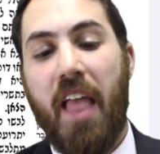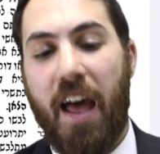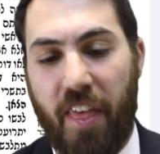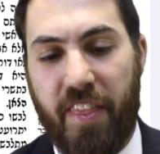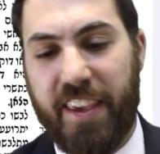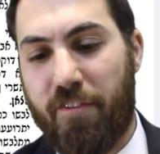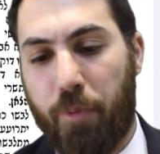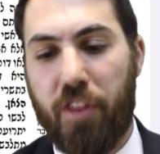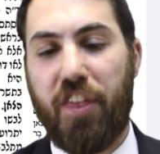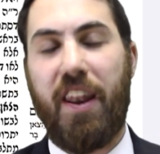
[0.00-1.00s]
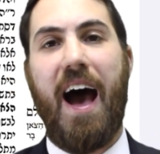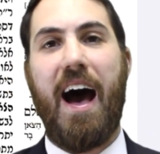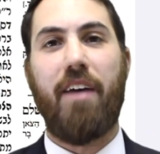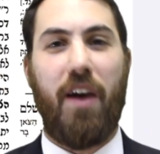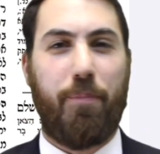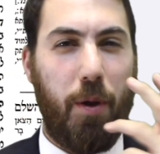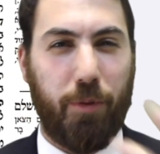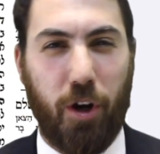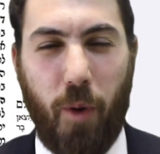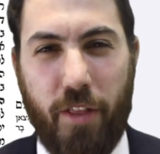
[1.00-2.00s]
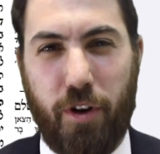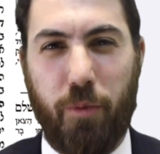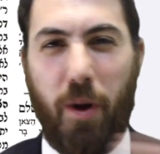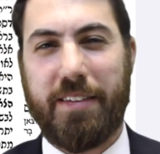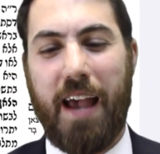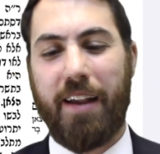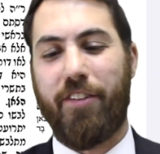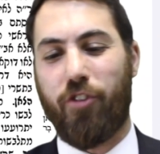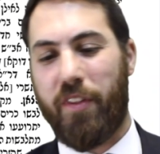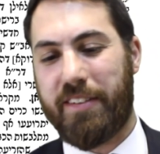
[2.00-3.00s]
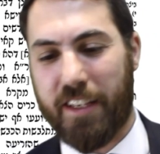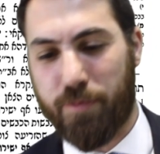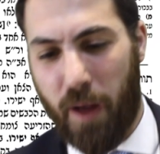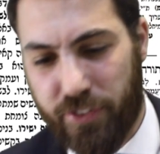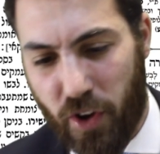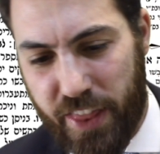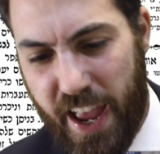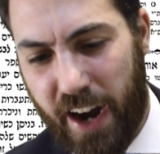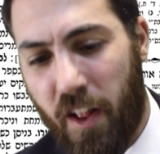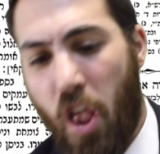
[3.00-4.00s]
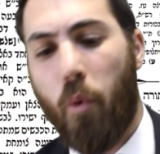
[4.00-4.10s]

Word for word: And then they give birth in Av. If people are wondering, one second, there's only six months over there.